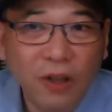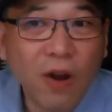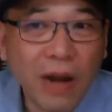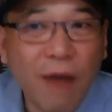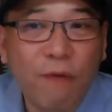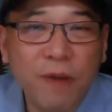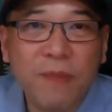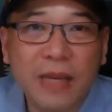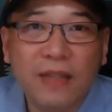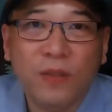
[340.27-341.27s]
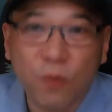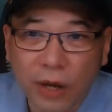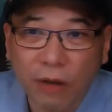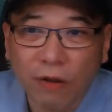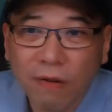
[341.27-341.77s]
not every piece
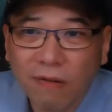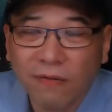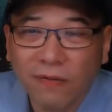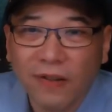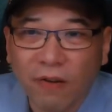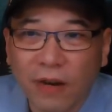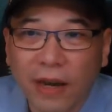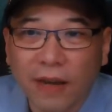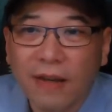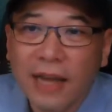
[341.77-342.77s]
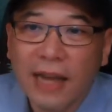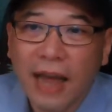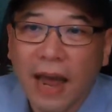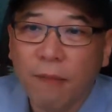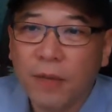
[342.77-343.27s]
will, okay?
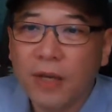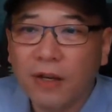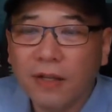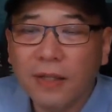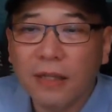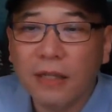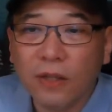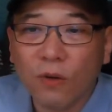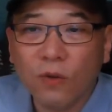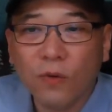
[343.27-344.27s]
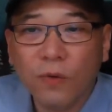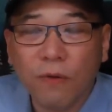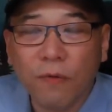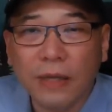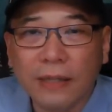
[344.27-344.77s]
And because it's also
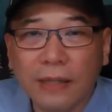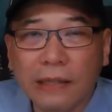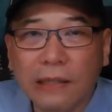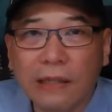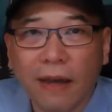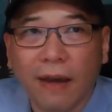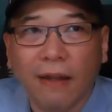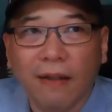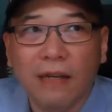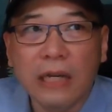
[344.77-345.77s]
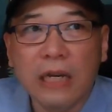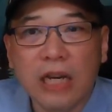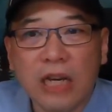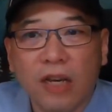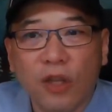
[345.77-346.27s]
the reason that
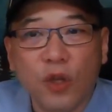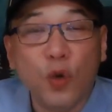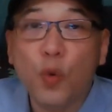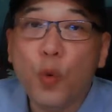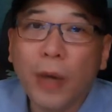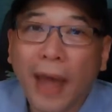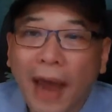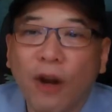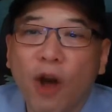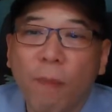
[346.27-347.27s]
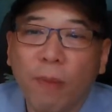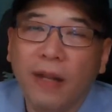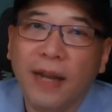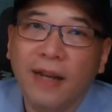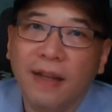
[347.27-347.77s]
you cannot
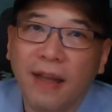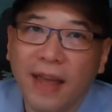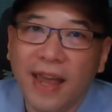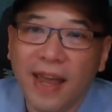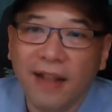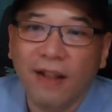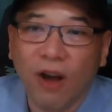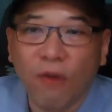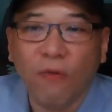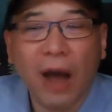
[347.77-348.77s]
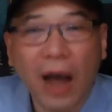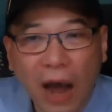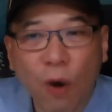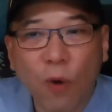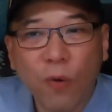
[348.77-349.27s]
plan ahead of
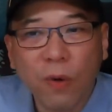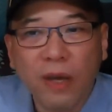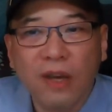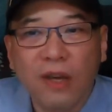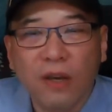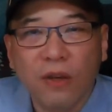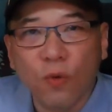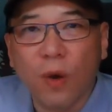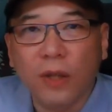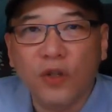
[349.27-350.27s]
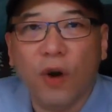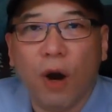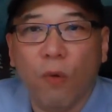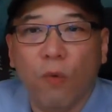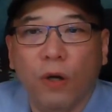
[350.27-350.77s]
how you want your
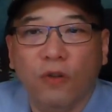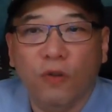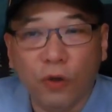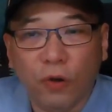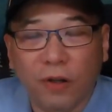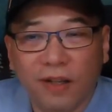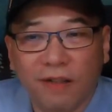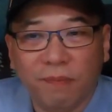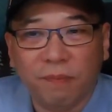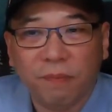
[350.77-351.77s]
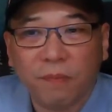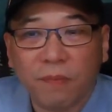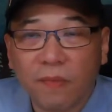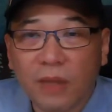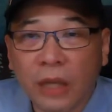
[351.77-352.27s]
artwork to look.
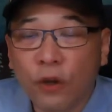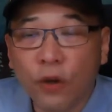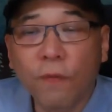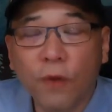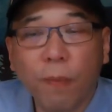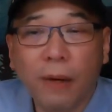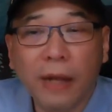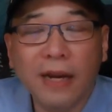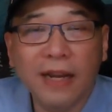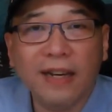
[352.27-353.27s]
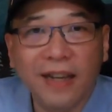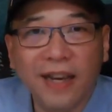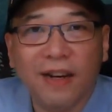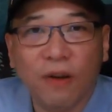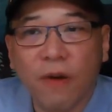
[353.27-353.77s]
If you're planning
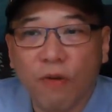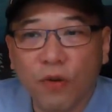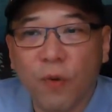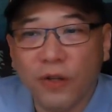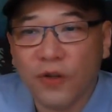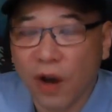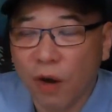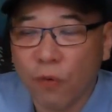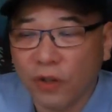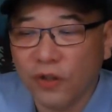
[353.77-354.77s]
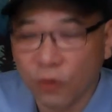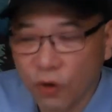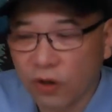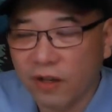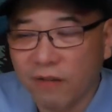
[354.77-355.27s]
ahead of how you want your artwork to
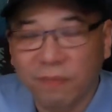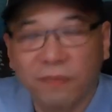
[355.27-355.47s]
look,